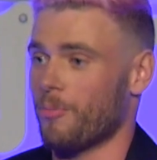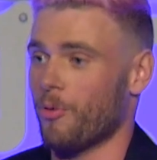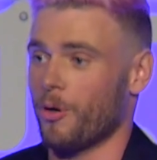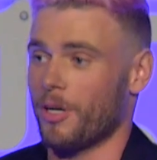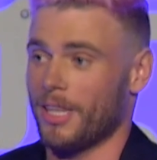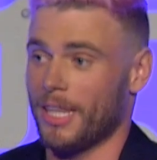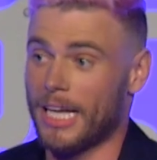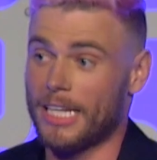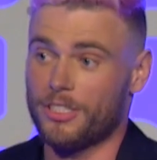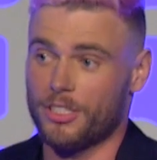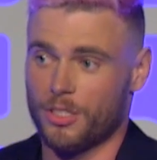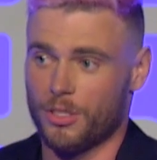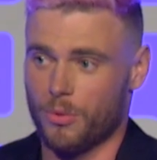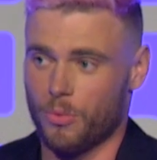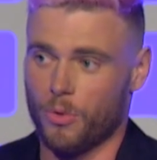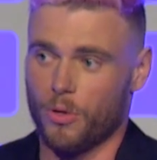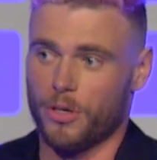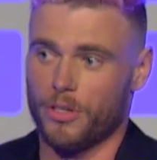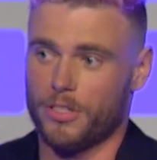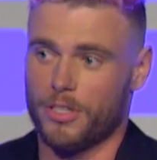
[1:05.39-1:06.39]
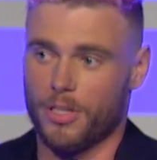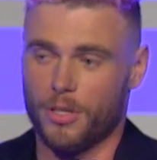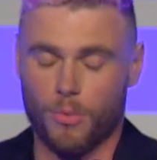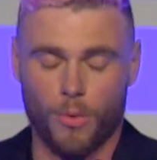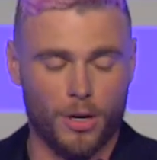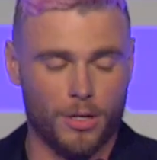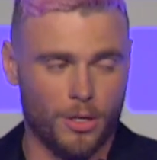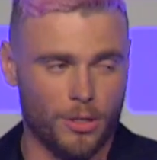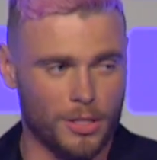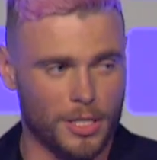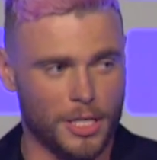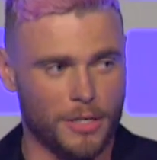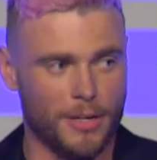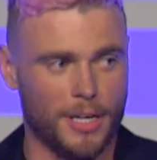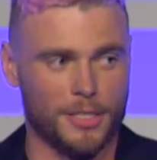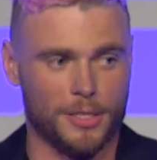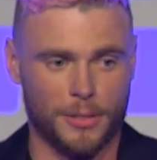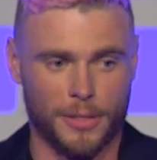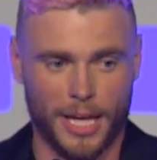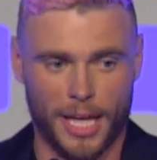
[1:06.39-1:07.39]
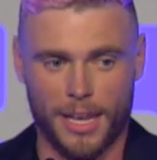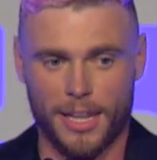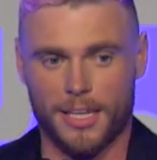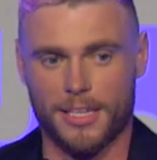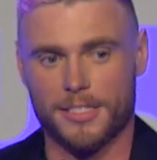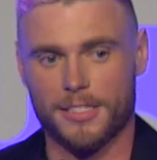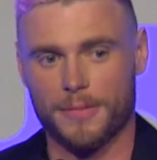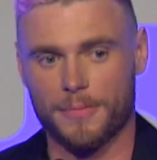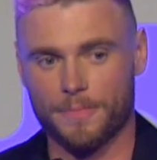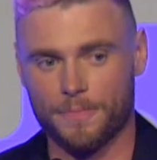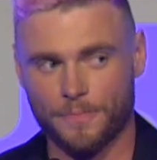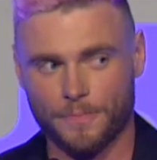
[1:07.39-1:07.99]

Point Legend Award to the one and only Greg Louganis.